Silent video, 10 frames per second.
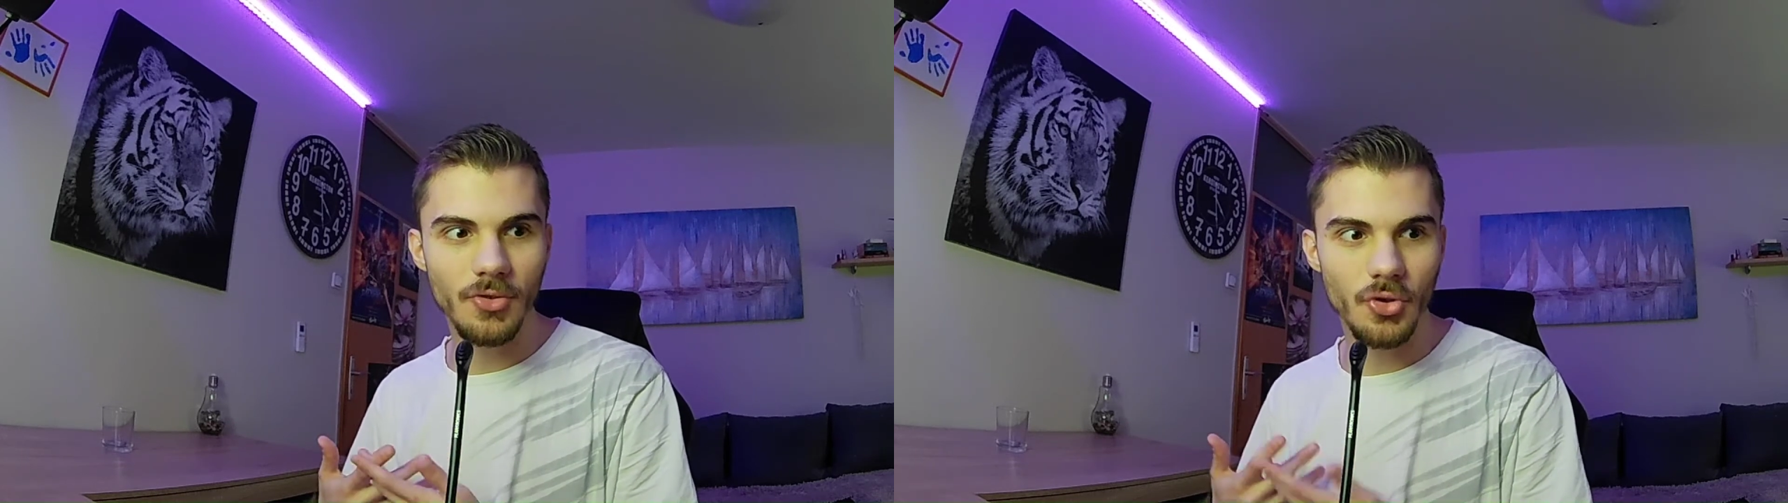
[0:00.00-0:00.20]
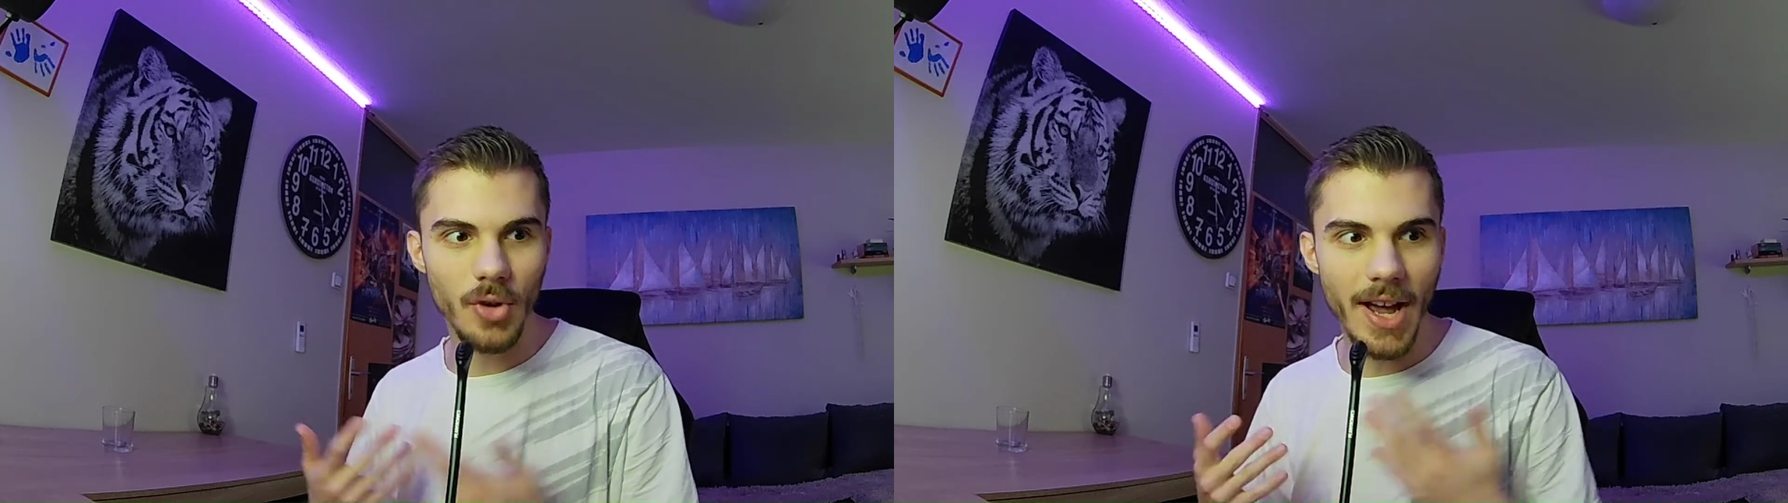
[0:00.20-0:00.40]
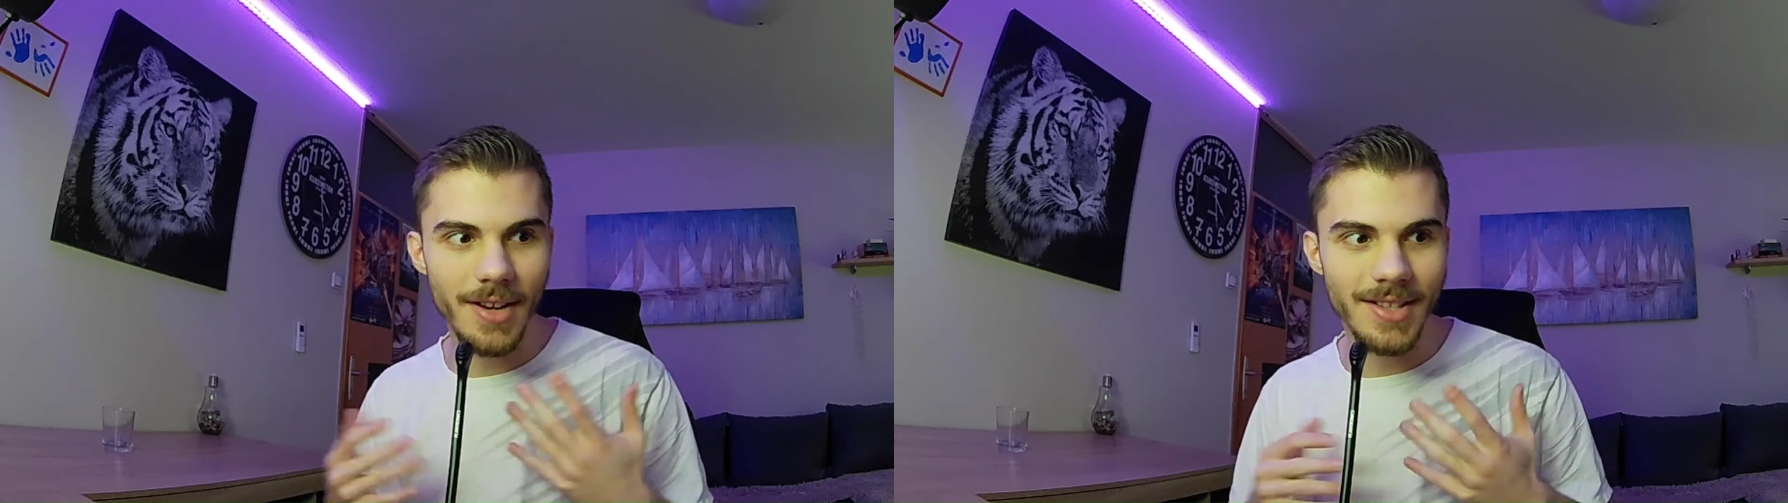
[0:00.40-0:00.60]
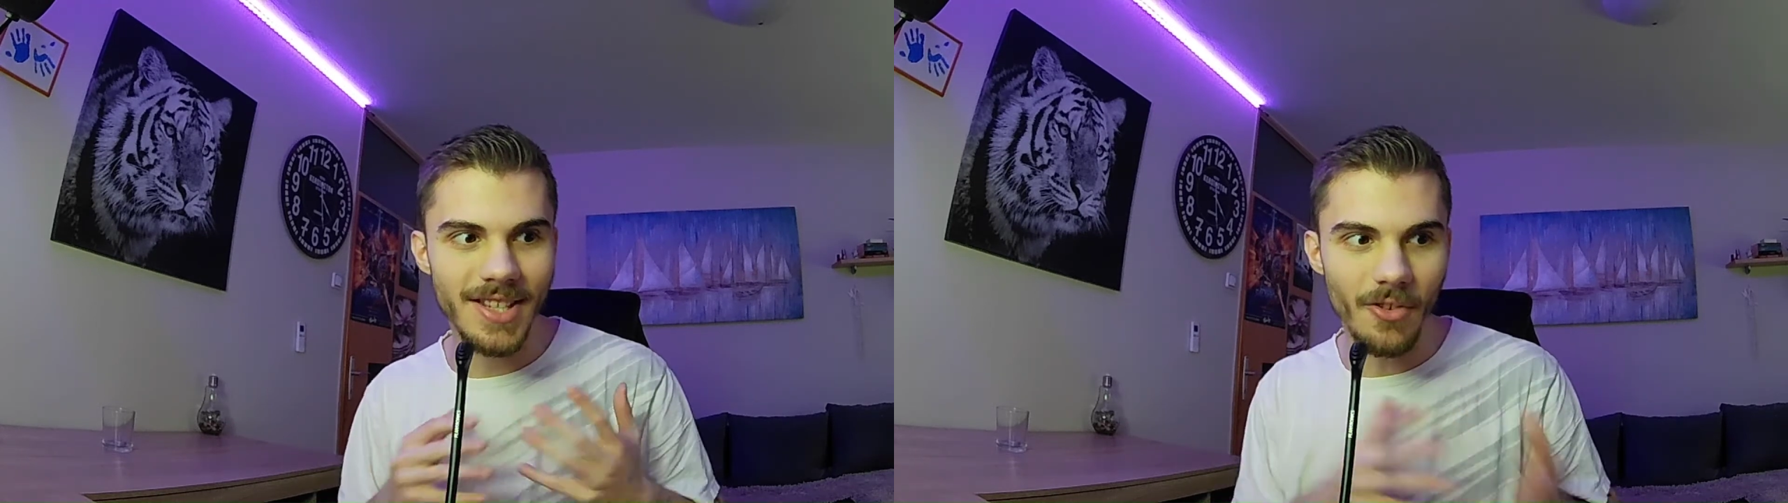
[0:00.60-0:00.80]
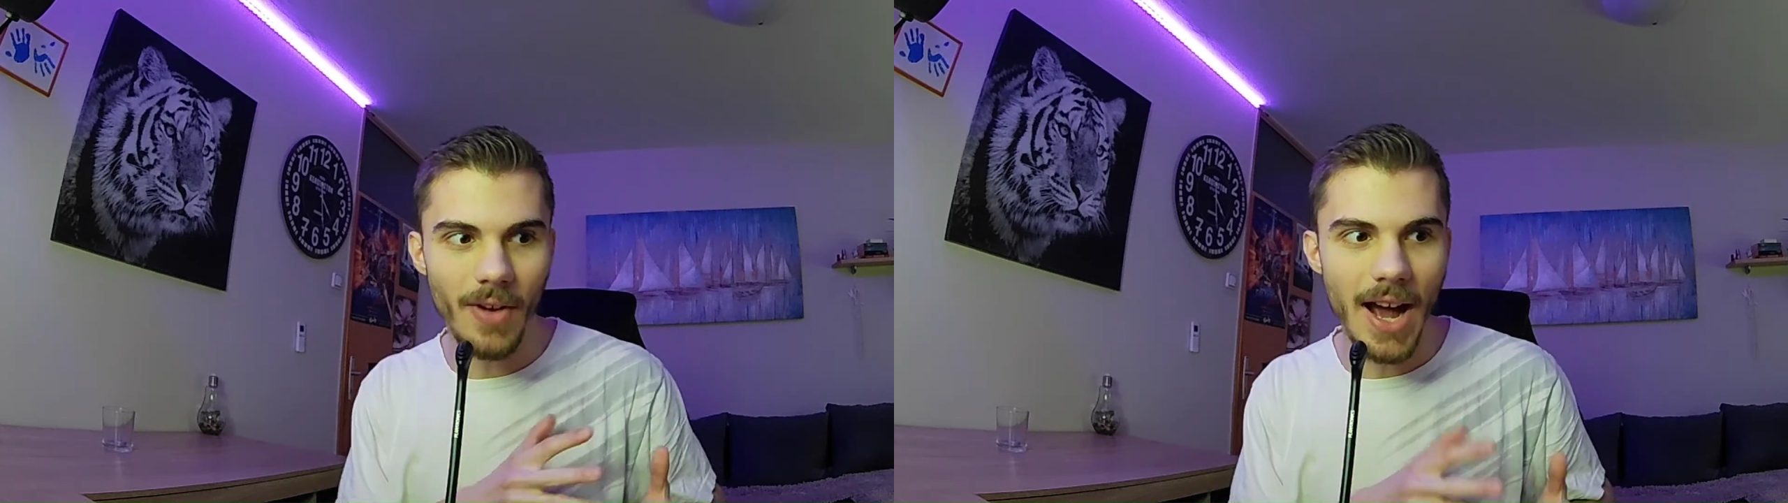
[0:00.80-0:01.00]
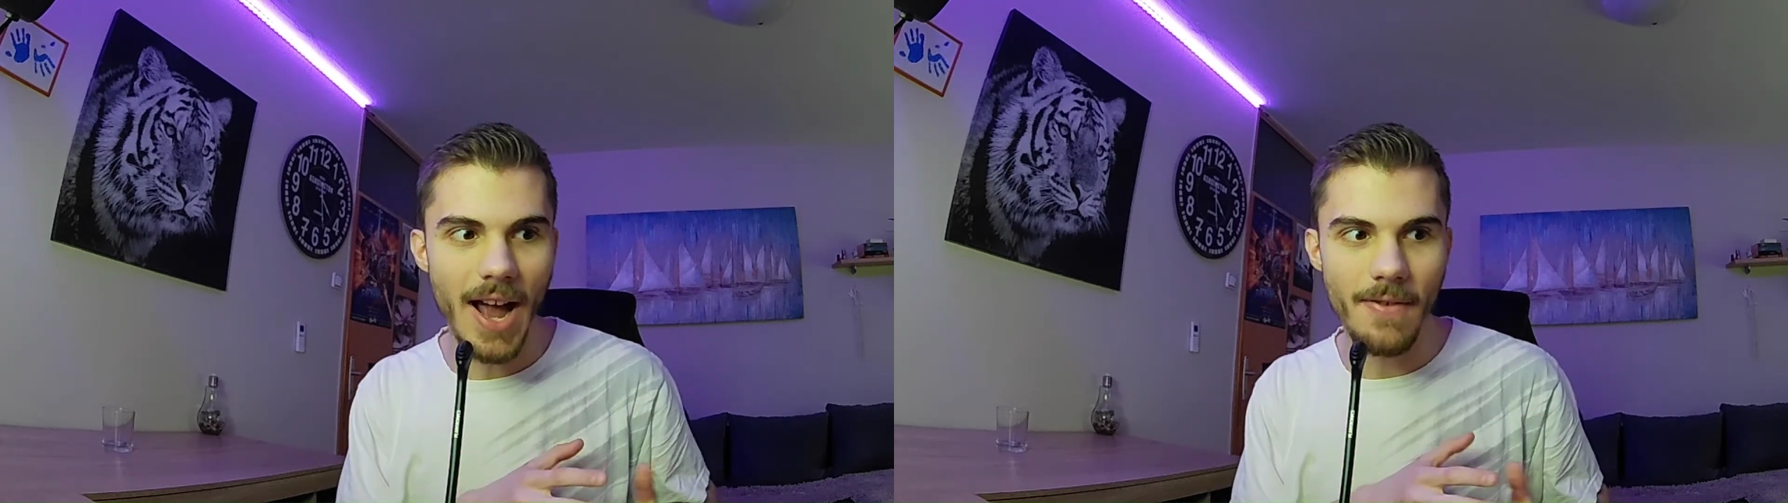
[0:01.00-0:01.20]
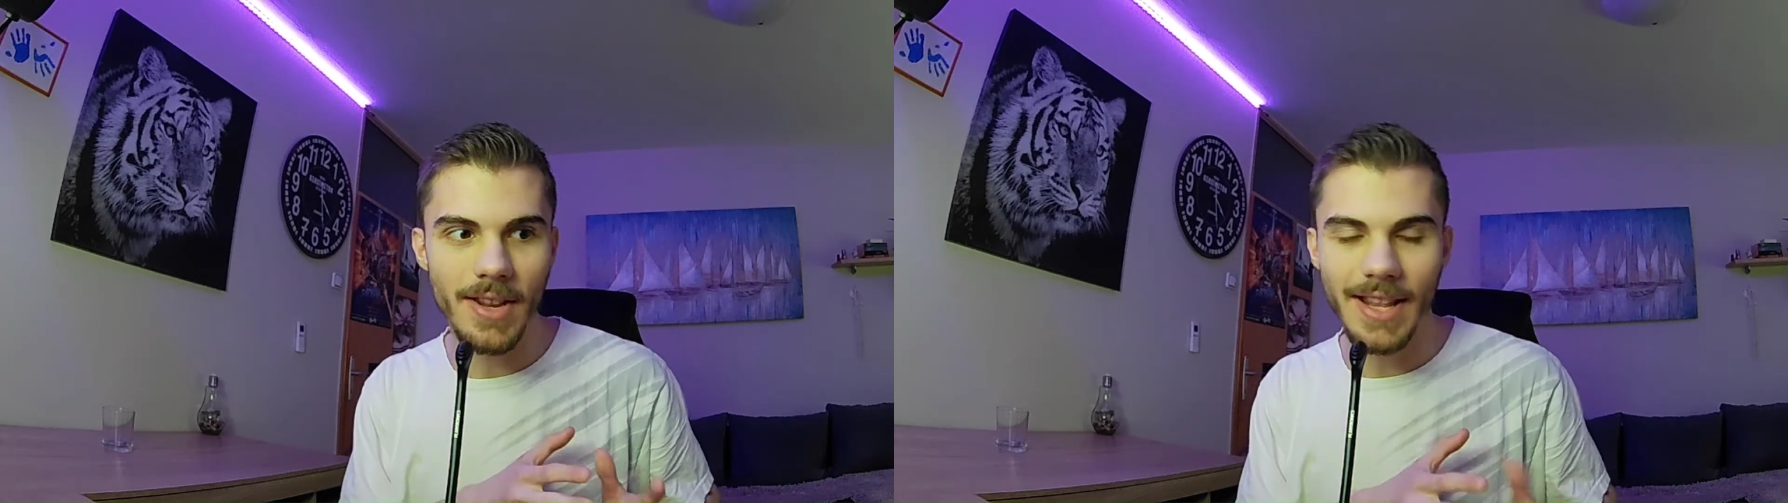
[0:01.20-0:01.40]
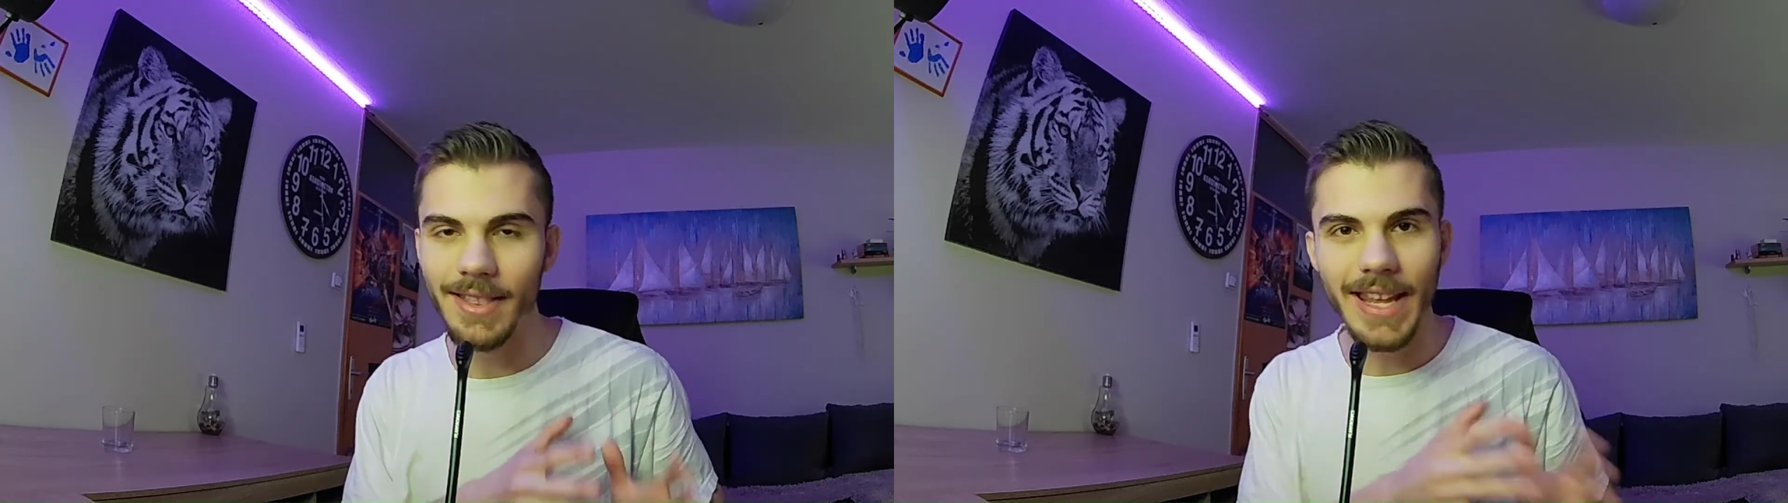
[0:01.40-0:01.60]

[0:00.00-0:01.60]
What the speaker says: trying to survive in that